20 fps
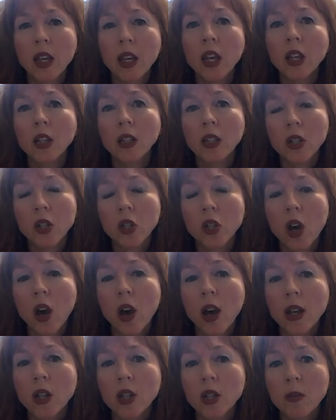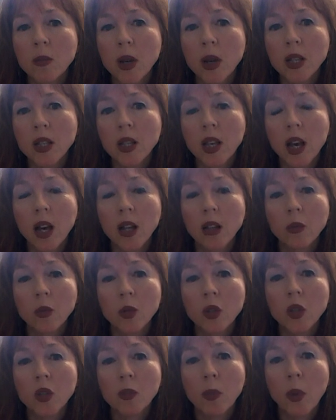gilded tight to my skull
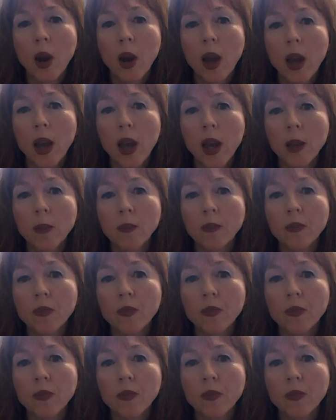with spray.